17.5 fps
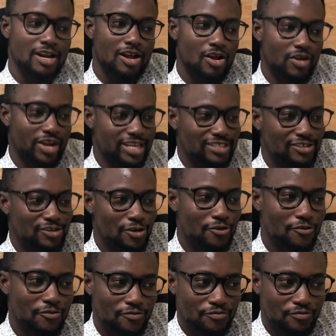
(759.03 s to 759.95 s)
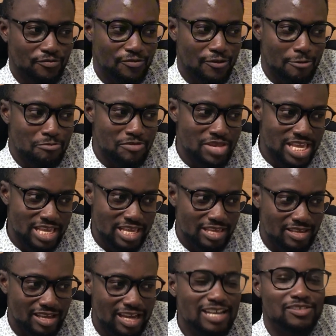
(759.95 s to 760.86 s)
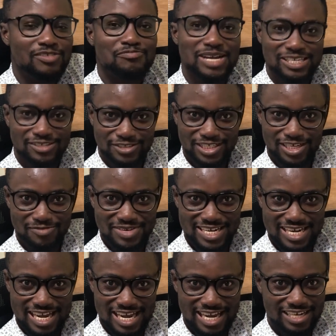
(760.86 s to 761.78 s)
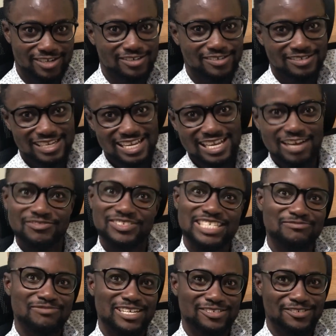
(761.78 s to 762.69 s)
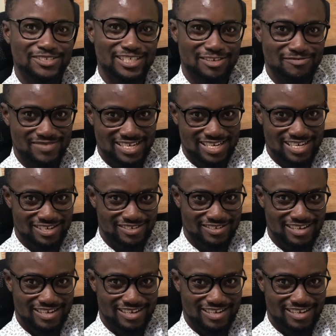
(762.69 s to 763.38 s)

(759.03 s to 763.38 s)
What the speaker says: Okay, so for me, my social media handle, I've changed my social media.